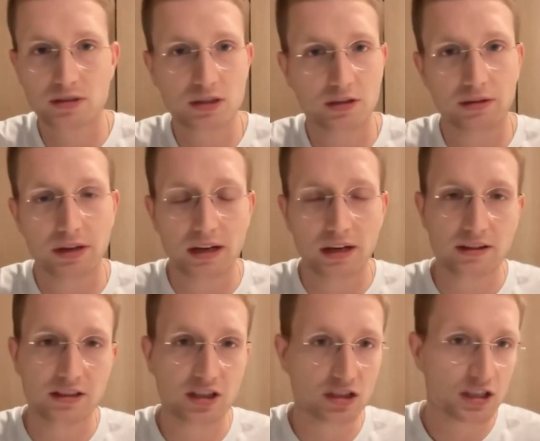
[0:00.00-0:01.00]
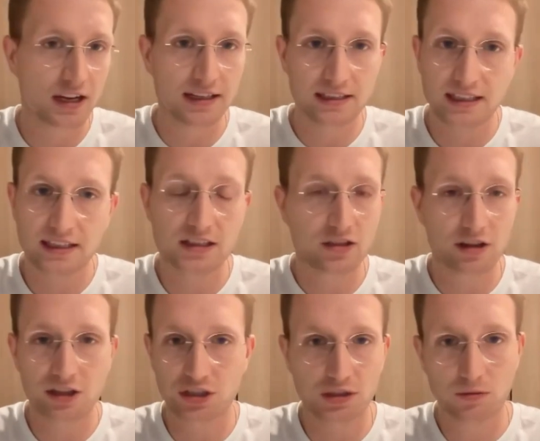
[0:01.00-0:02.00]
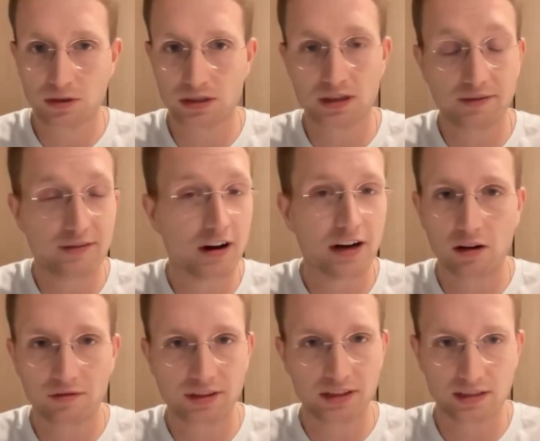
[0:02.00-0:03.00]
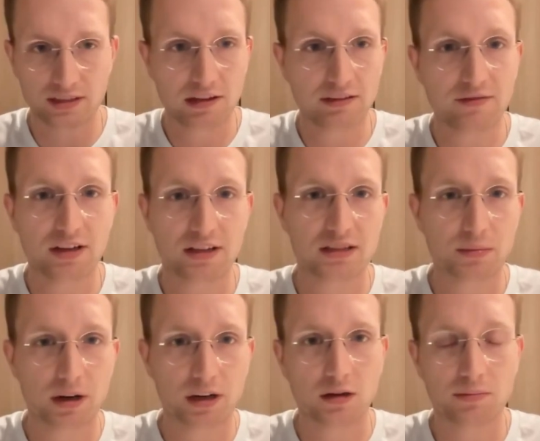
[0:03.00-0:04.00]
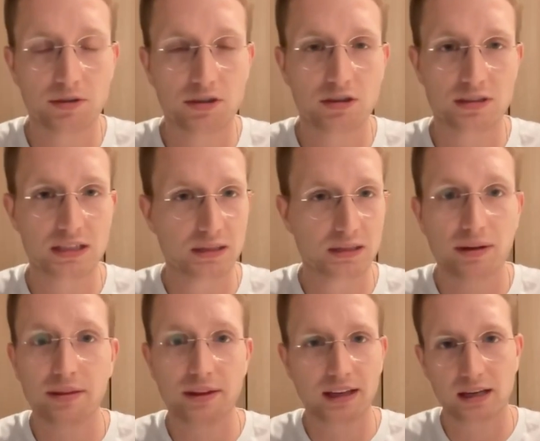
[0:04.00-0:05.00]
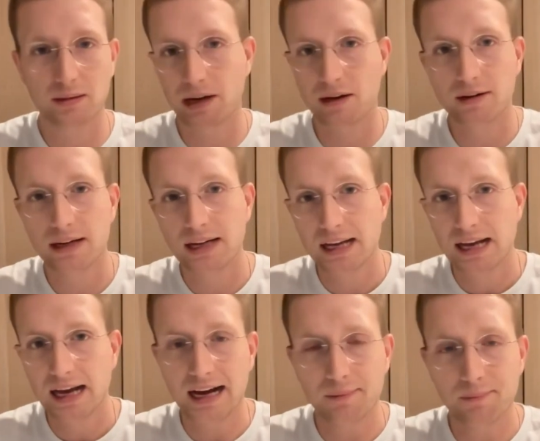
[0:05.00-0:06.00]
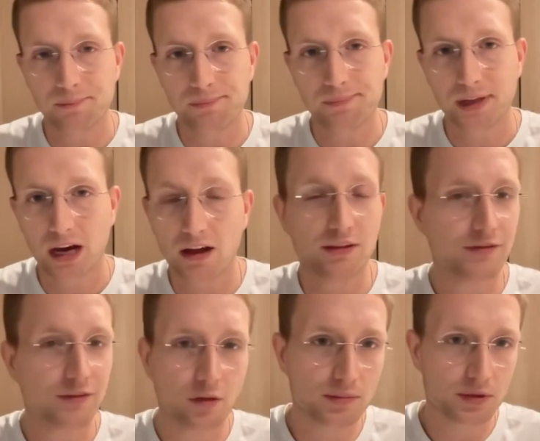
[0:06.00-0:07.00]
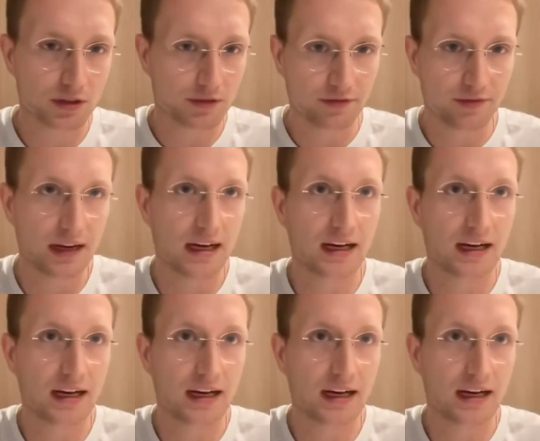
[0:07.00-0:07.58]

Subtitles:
So the digital ID integration was a very obvious and really first to market opportunity, but thinking about other forms of